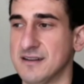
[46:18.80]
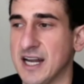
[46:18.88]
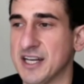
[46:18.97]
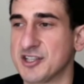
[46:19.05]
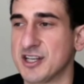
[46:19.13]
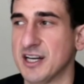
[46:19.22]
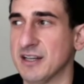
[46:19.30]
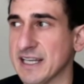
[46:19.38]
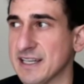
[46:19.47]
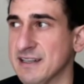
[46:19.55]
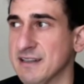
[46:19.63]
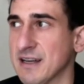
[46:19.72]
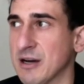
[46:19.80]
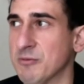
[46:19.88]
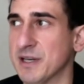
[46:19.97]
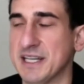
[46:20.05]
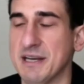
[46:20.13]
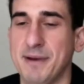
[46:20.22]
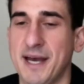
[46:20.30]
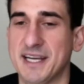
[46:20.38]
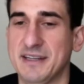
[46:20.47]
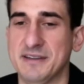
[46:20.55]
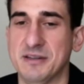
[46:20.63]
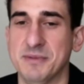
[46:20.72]
I just kind of like, I want to get back
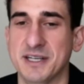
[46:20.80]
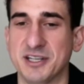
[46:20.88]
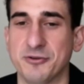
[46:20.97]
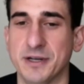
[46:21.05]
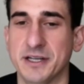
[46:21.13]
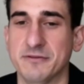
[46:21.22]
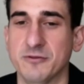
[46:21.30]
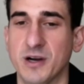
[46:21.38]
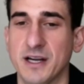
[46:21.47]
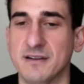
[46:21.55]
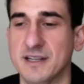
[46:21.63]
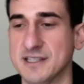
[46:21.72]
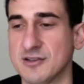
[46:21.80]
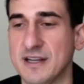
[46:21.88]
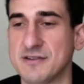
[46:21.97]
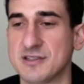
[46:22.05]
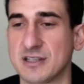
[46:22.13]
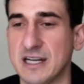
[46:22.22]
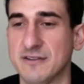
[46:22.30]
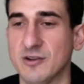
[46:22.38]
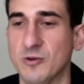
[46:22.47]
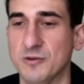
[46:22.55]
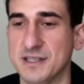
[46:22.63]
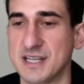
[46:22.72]
at them in a creative way. And so that was the kind of
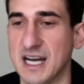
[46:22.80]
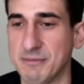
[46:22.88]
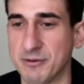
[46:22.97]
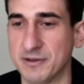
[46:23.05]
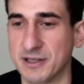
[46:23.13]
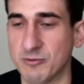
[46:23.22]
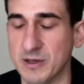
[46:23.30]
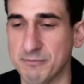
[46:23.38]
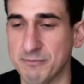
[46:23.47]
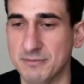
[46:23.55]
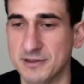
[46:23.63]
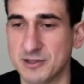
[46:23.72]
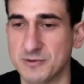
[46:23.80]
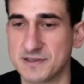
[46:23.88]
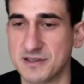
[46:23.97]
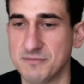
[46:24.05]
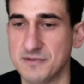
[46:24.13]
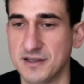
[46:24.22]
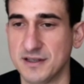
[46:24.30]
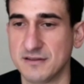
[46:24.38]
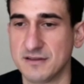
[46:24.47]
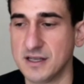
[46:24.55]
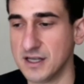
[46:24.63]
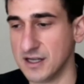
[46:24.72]
the only time I really went public with something.
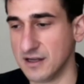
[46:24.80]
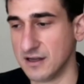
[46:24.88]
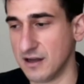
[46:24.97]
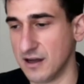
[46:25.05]
Mm-hmm.